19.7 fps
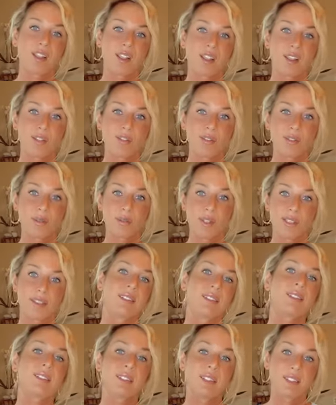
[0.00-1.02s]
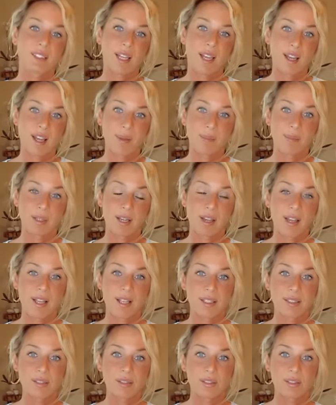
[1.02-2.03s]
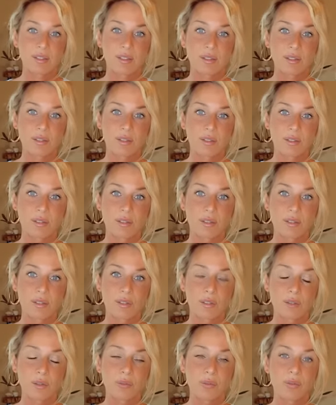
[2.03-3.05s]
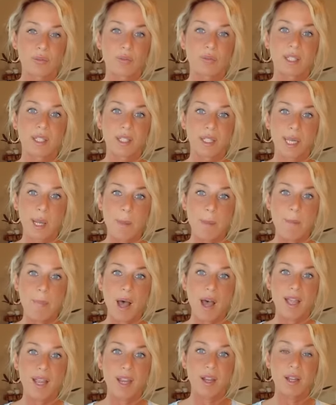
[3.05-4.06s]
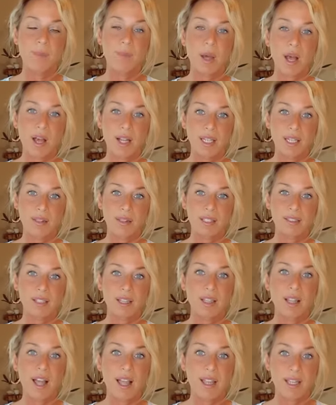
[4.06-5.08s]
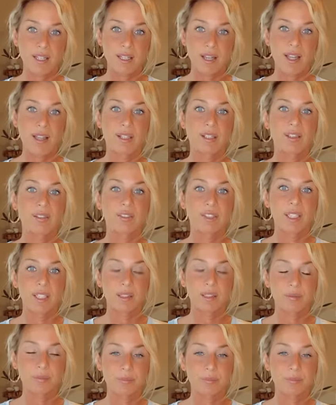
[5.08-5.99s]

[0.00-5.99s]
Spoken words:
So this is the time, guys, to really embody this lion energy,